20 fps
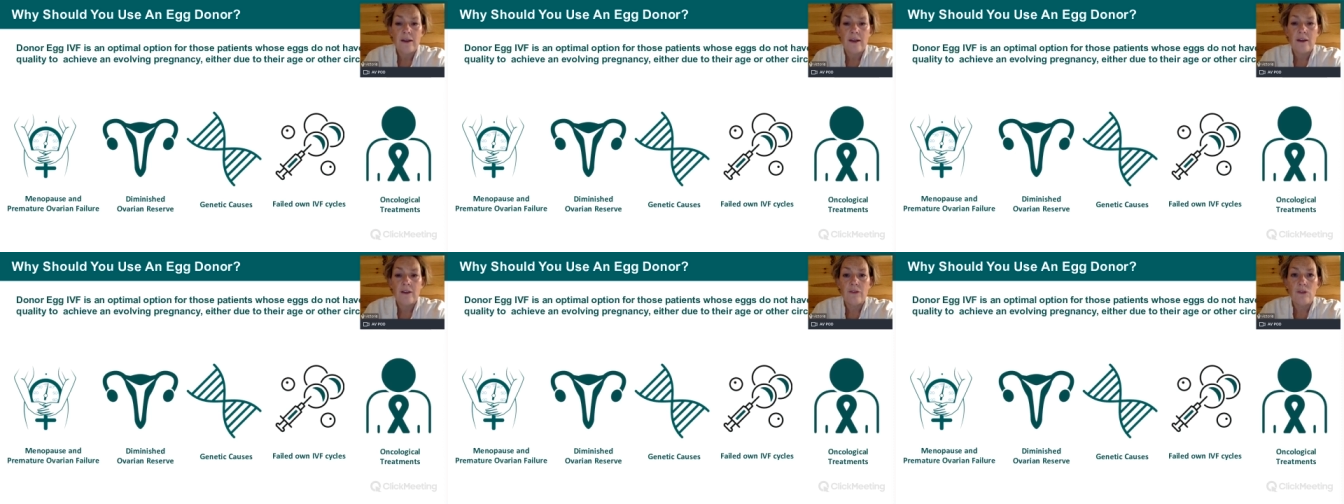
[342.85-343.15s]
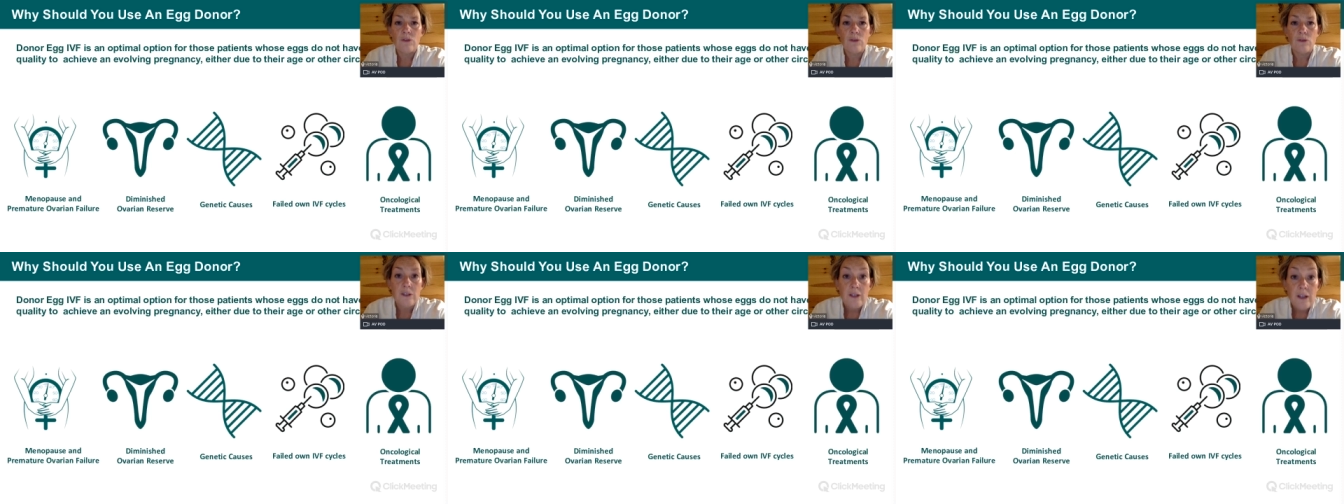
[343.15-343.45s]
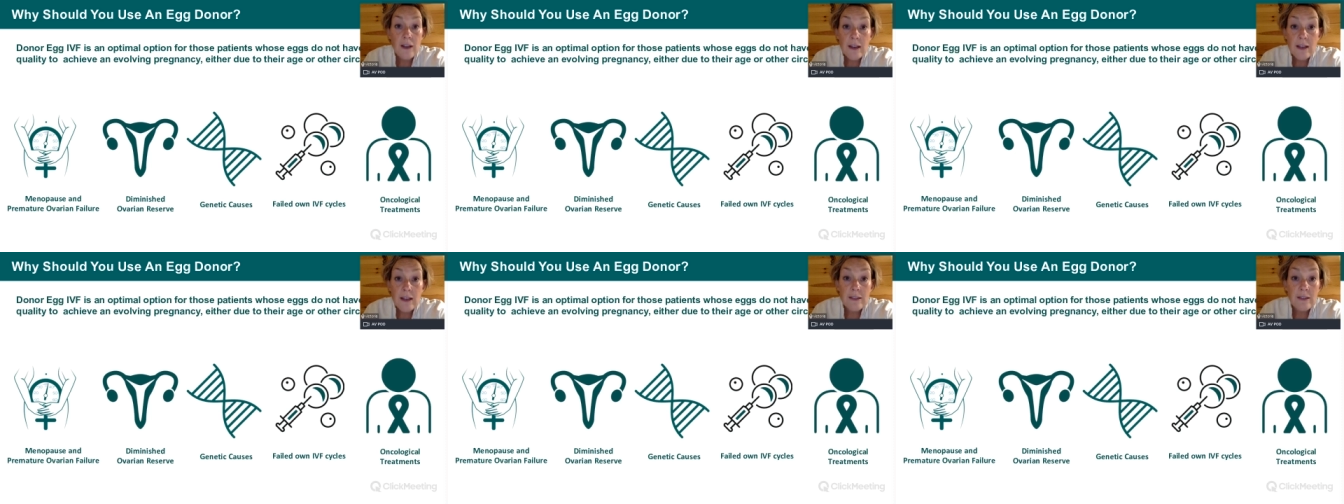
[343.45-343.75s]
And of course,
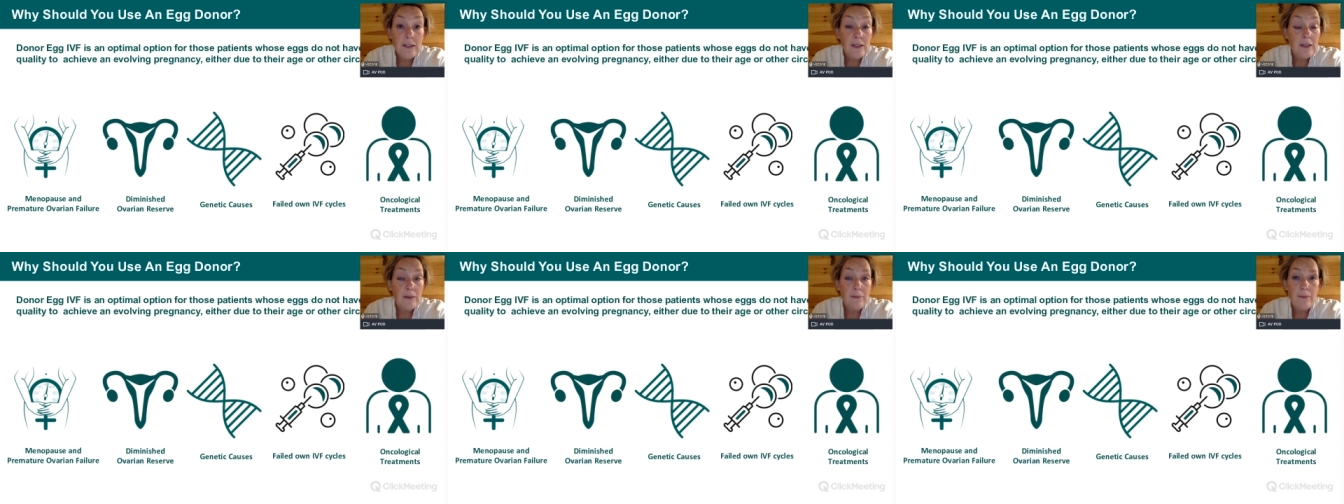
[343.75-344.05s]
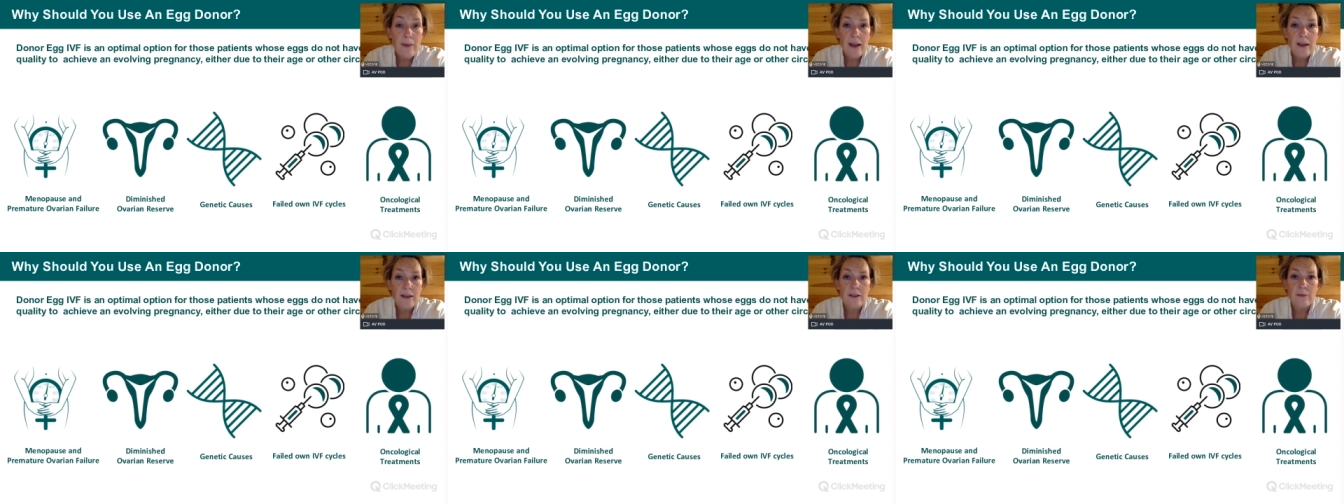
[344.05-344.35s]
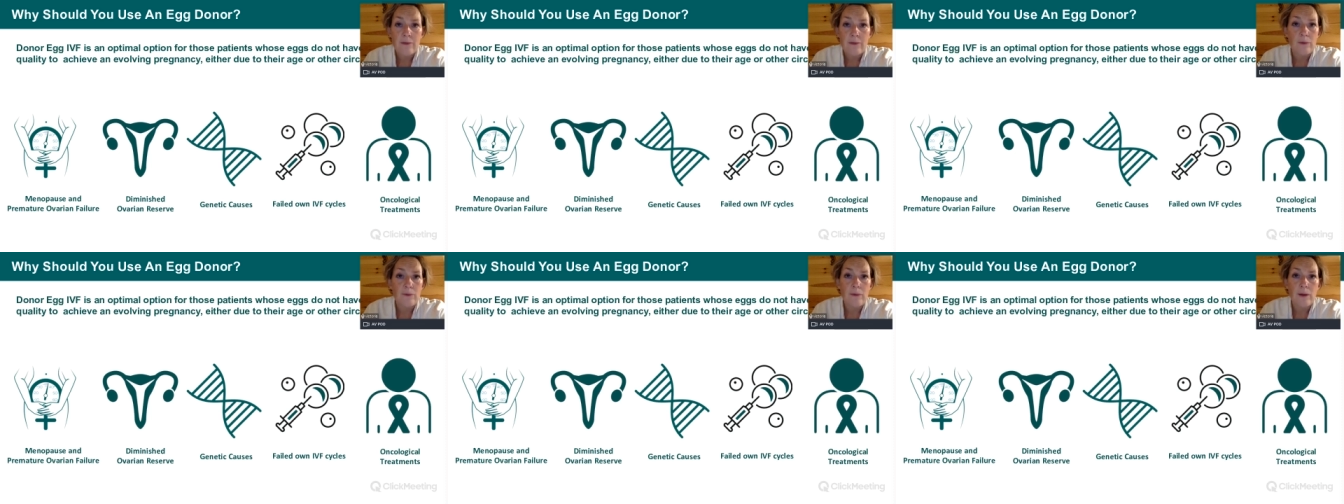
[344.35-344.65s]
there isn't a
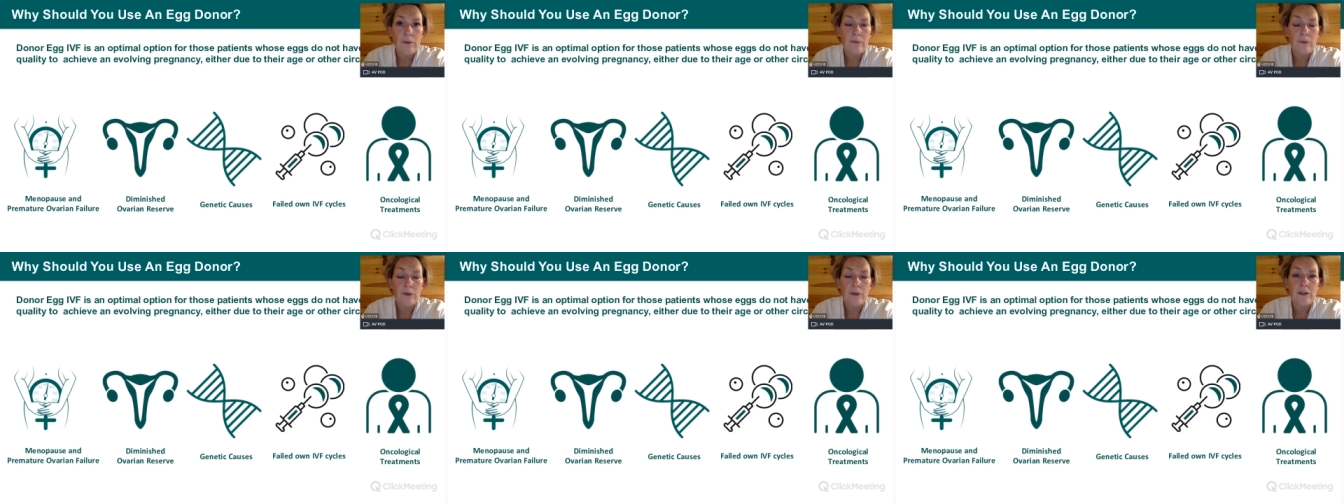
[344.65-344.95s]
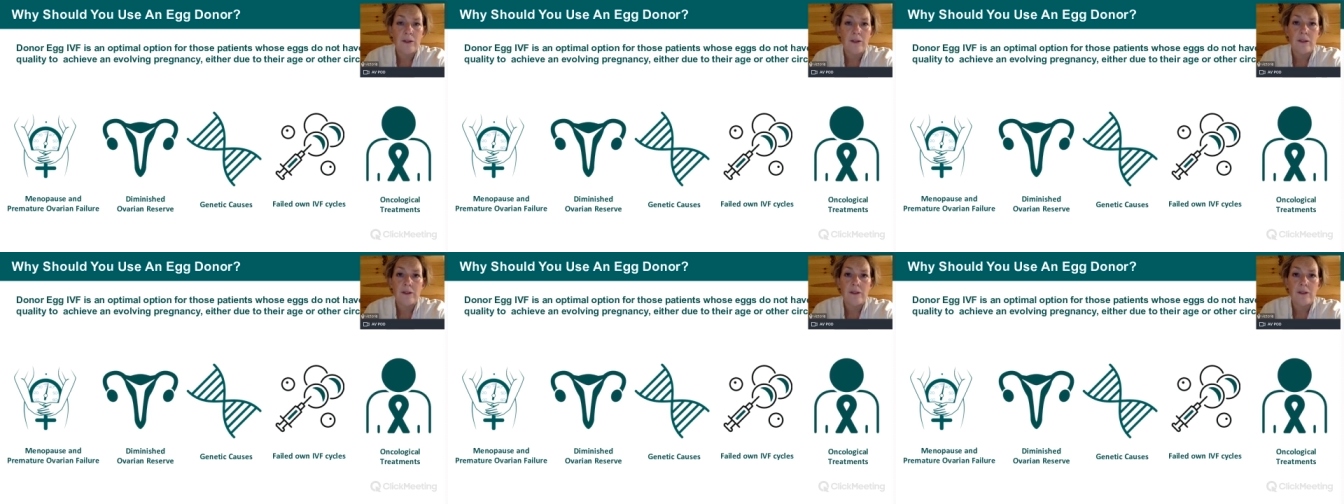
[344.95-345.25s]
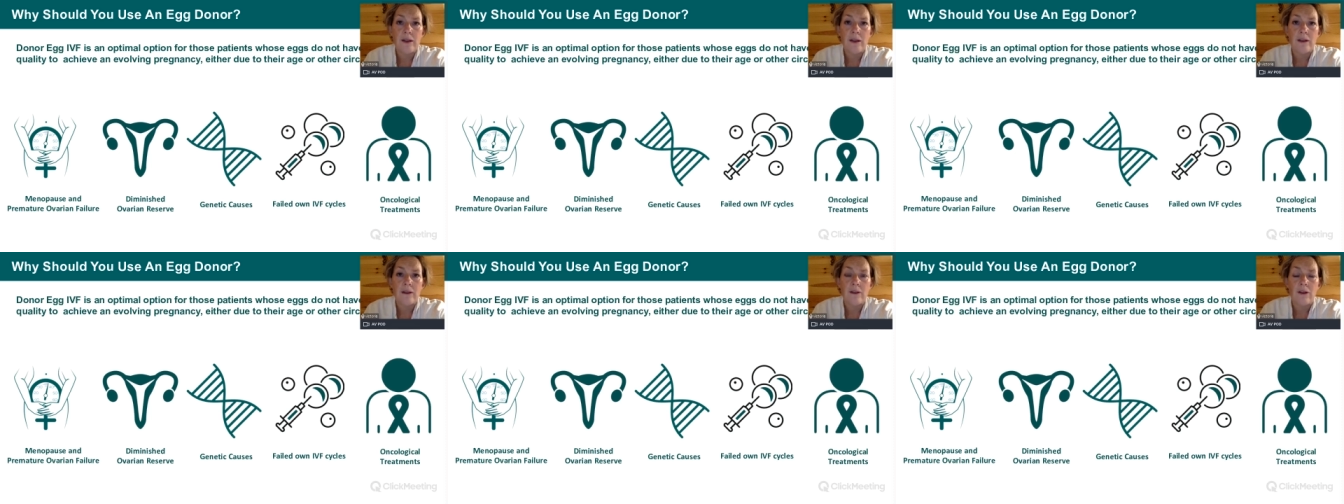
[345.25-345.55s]
maximum number to the
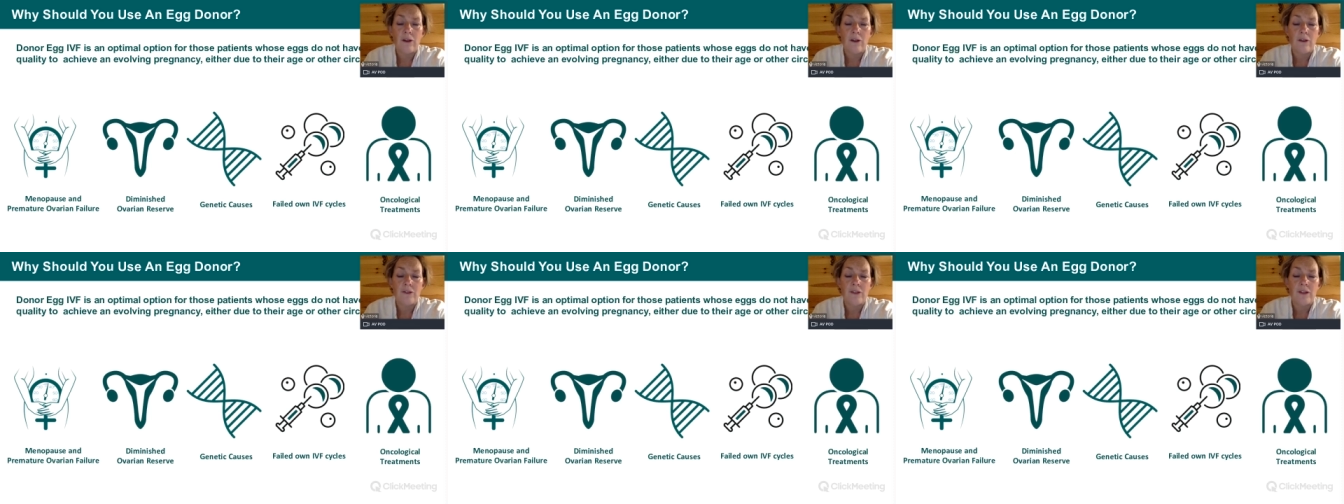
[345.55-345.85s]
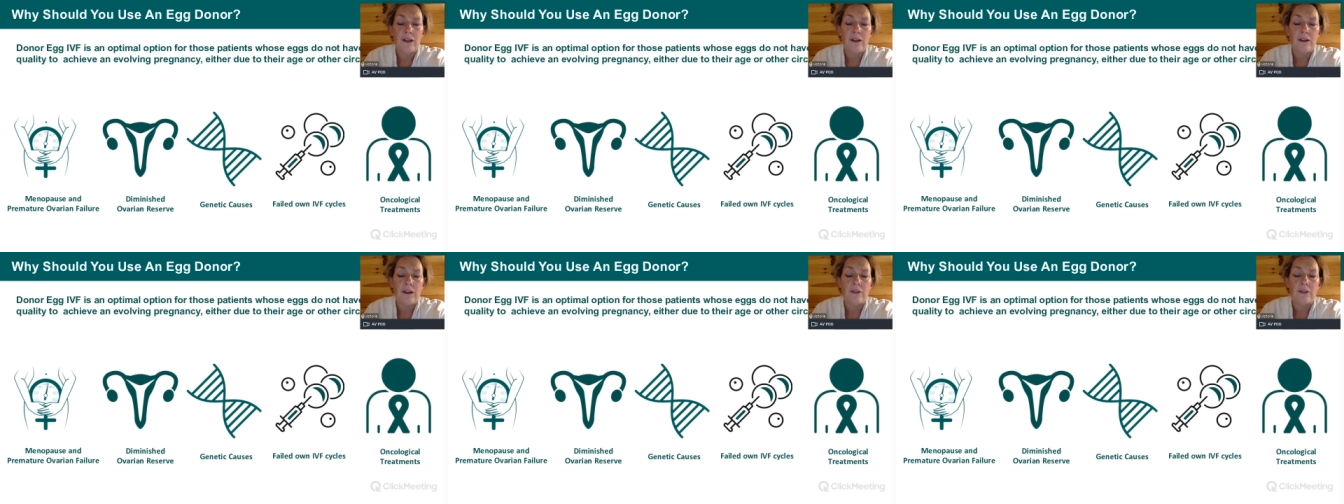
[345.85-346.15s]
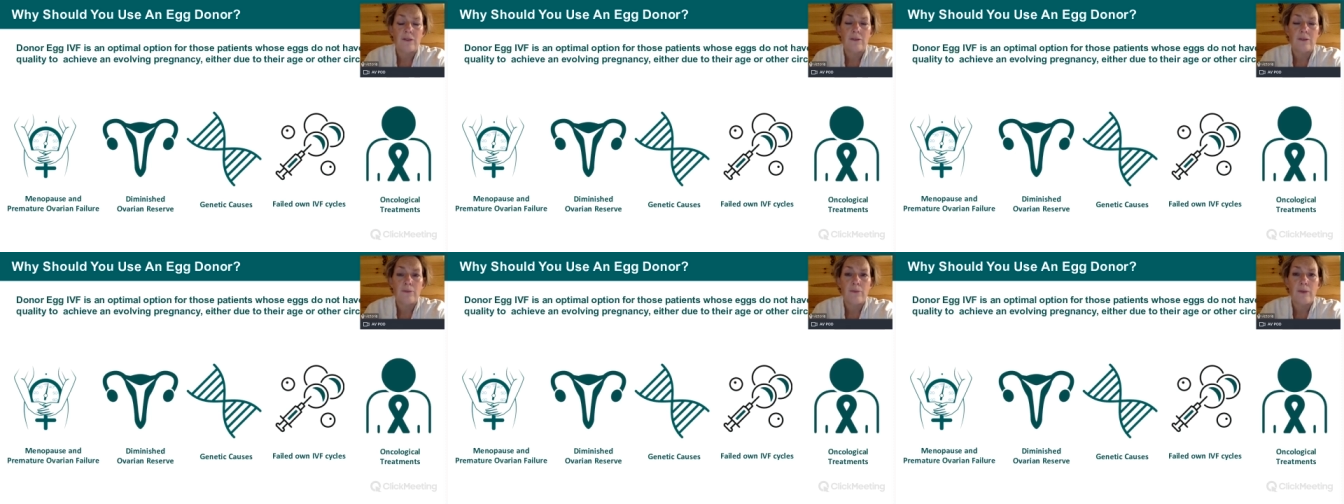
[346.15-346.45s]
cycle of
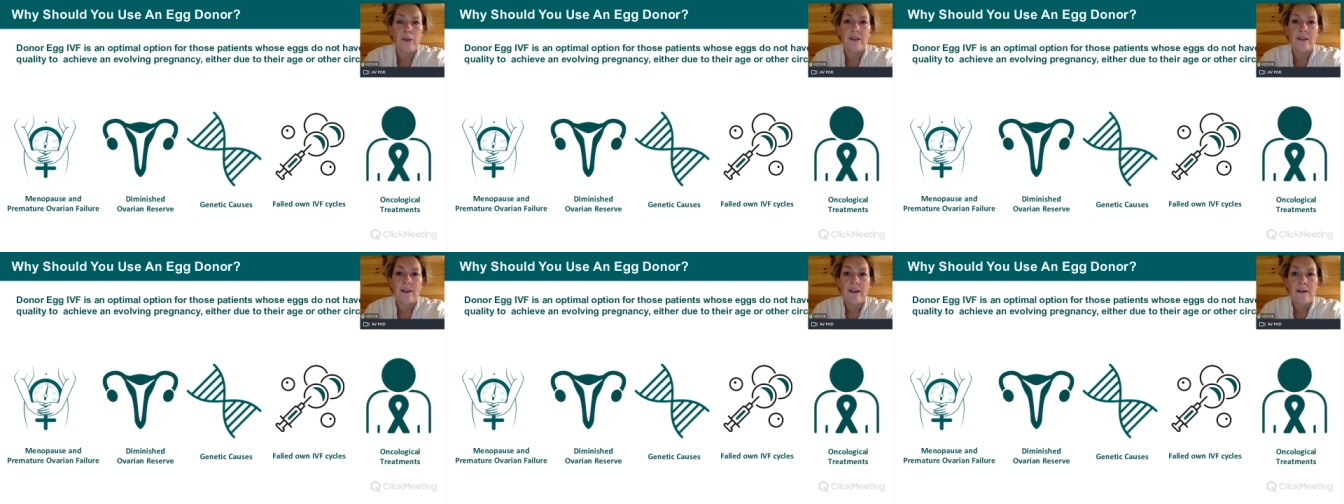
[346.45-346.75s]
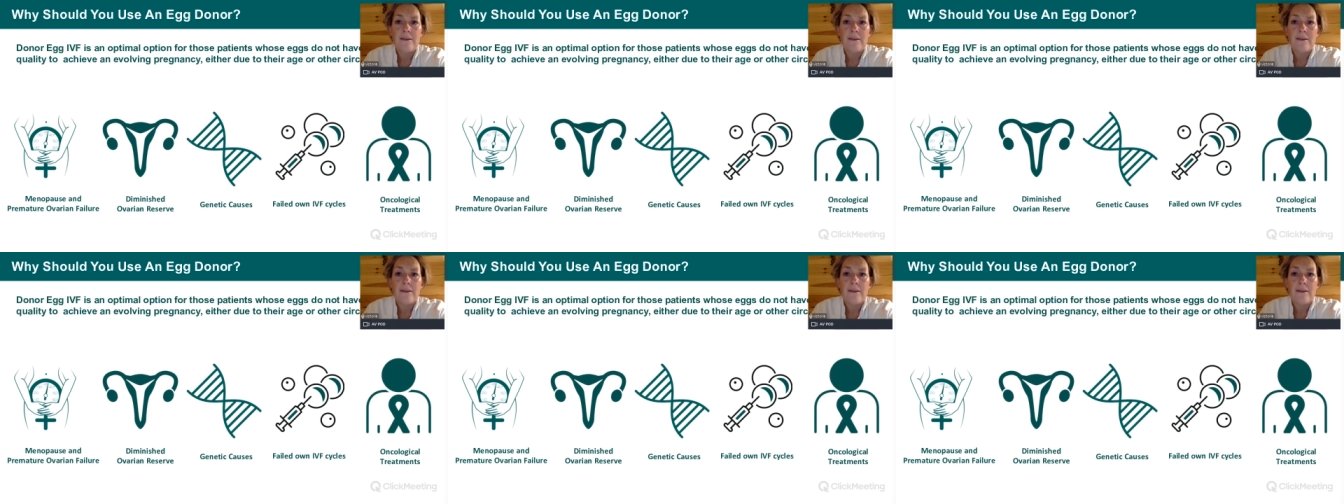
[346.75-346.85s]
cycles, but